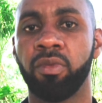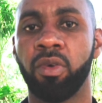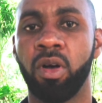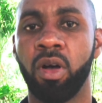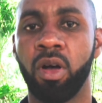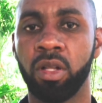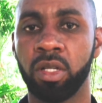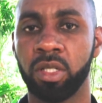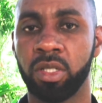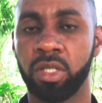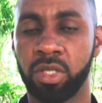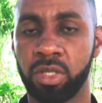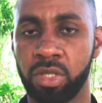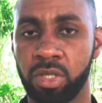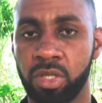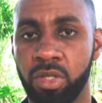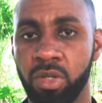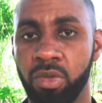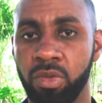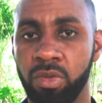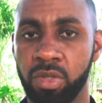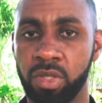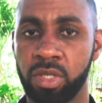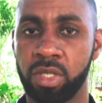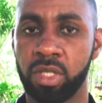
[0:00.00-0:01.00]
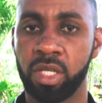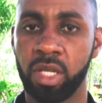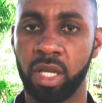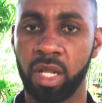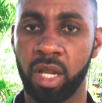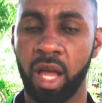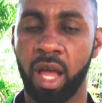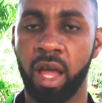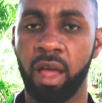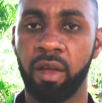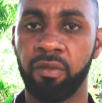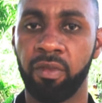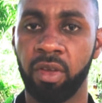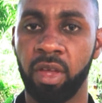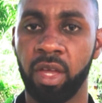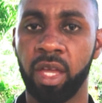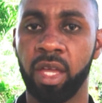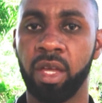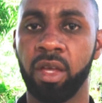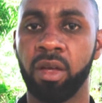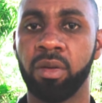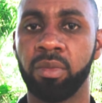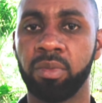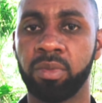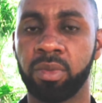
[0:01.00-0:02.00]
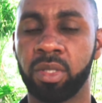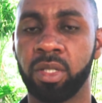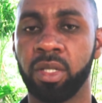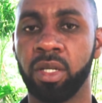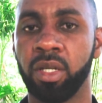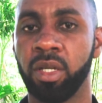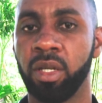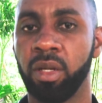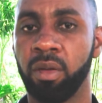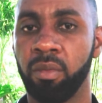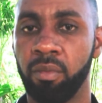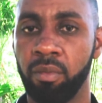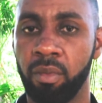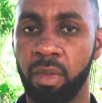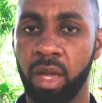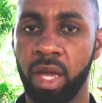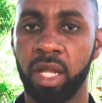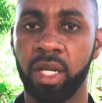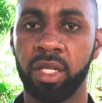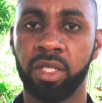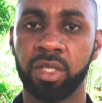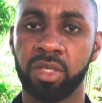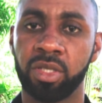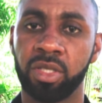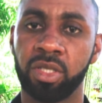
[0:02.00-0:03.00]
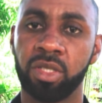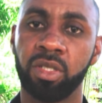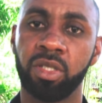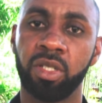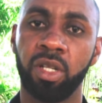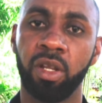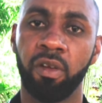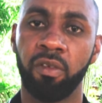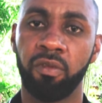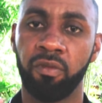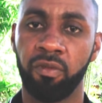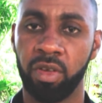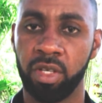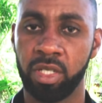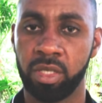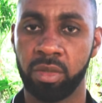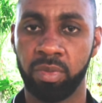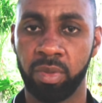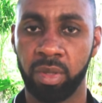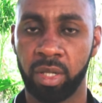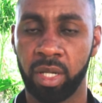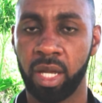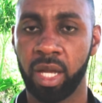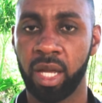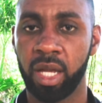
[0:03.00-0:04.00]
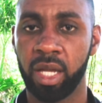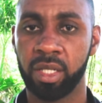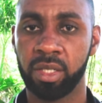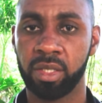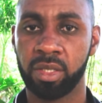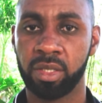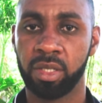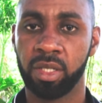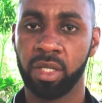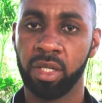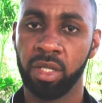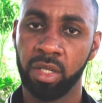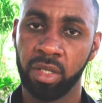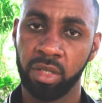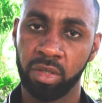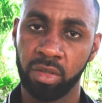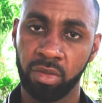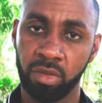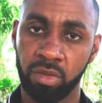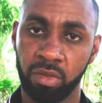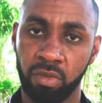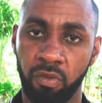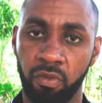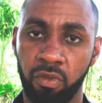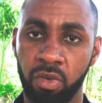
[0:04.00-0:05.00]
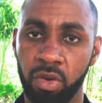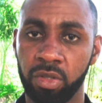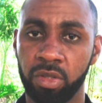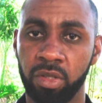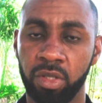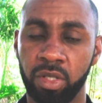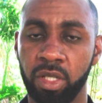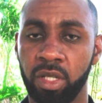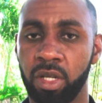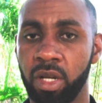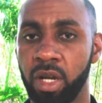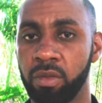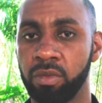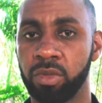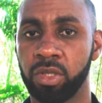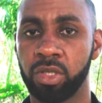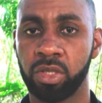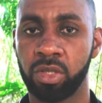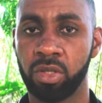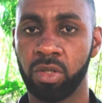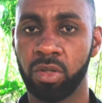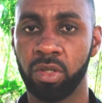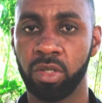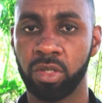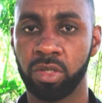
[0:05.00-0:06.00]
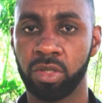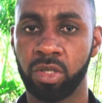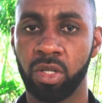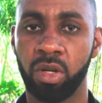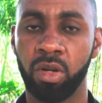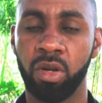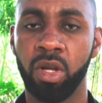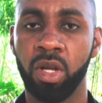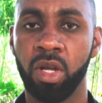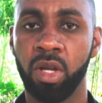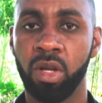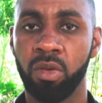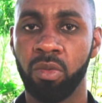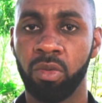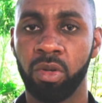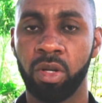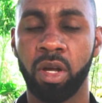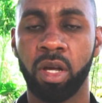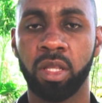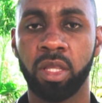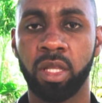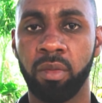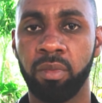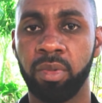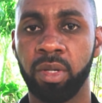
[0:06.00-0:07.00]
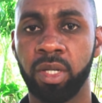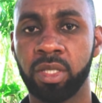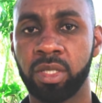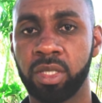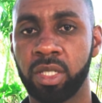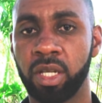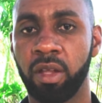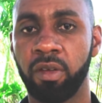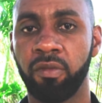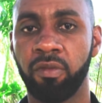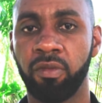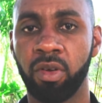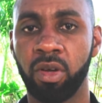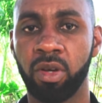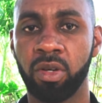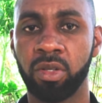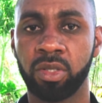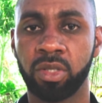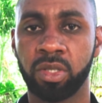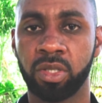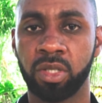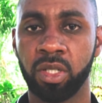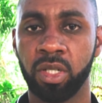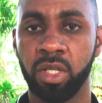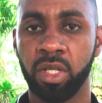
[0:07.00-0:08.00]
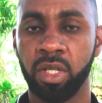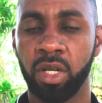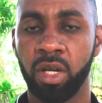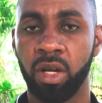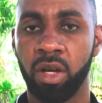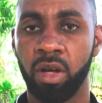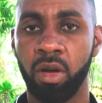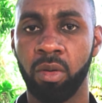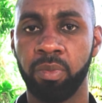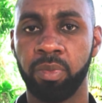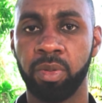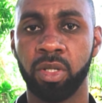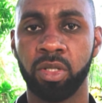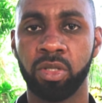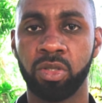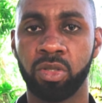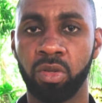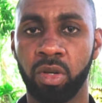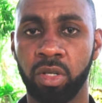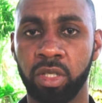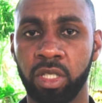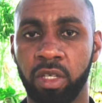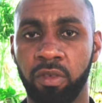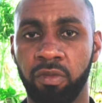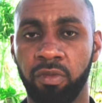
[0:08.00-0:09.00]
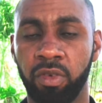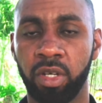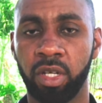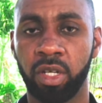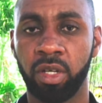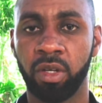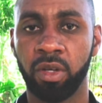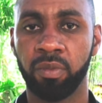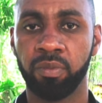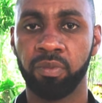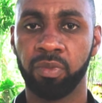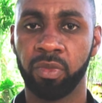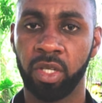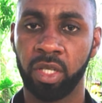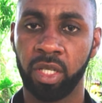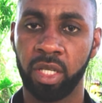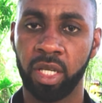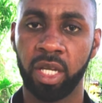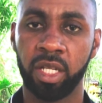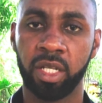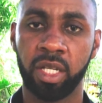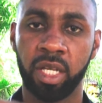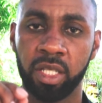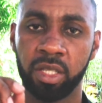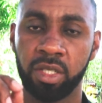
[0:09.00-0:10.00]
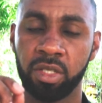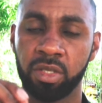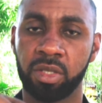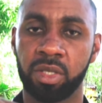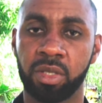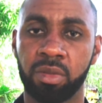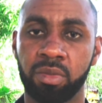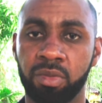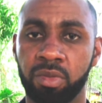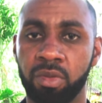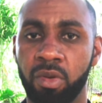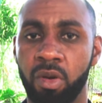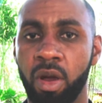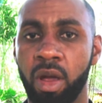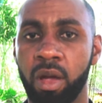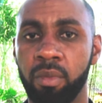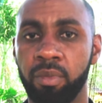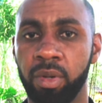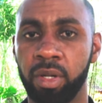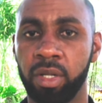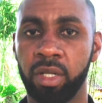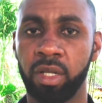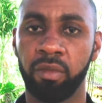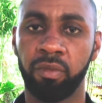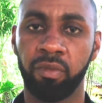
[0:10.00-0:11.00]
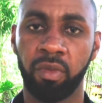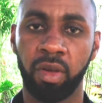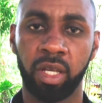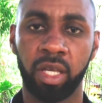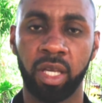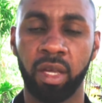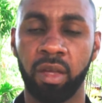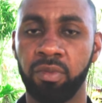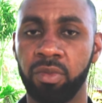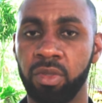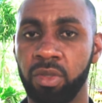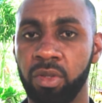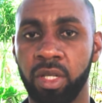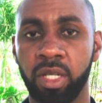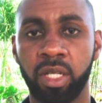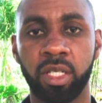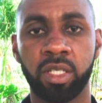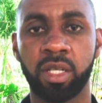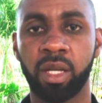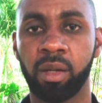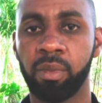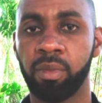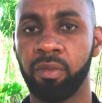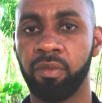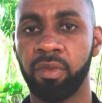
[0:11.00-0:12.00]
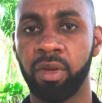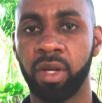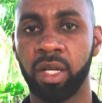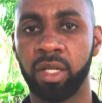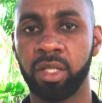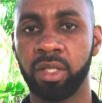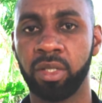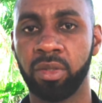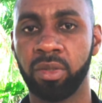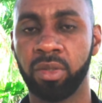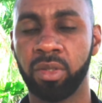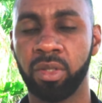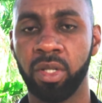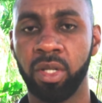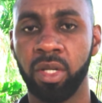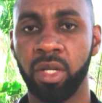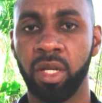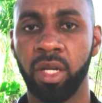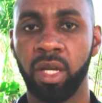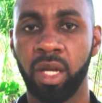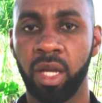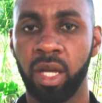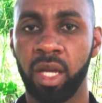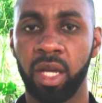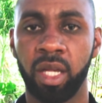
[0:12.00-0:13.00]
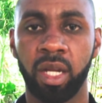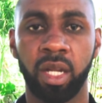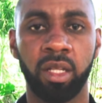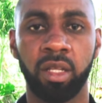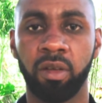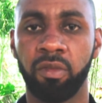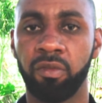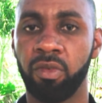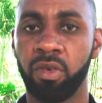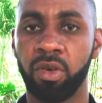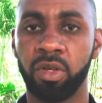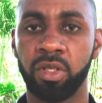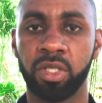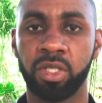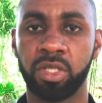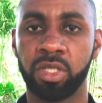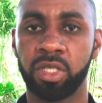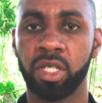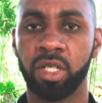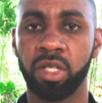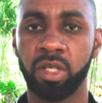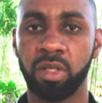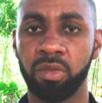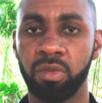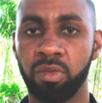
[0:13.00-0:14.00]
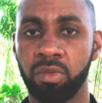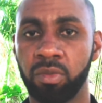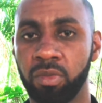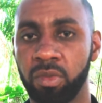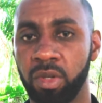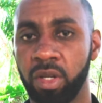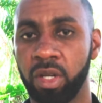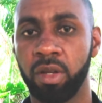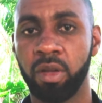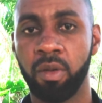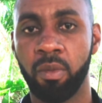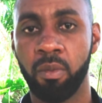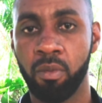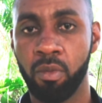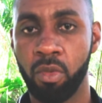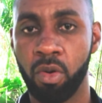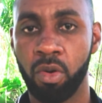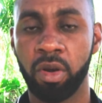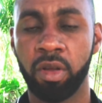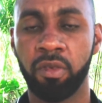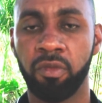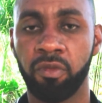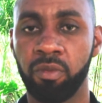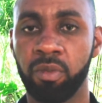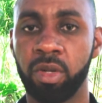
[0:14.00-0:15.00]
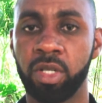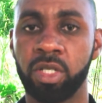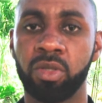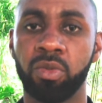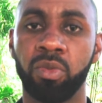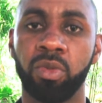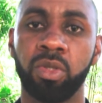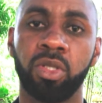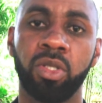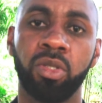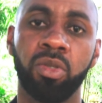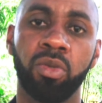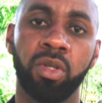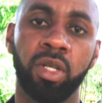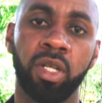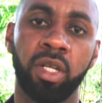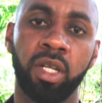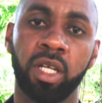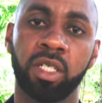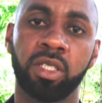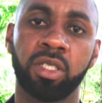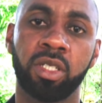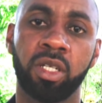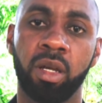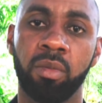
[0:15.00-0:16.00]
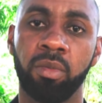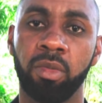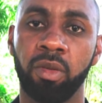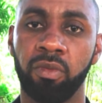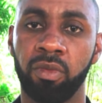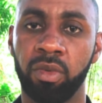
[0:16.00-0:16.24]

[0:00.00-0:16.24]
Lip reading: all of the students that I've helped manage their Facebook ads for the e-commerce store. So with all that being said, folks, I hope you enjoyed this video. Again, hit the subscribe button if I gave you any type of value, and I look forward to sharing more information with you in the next coming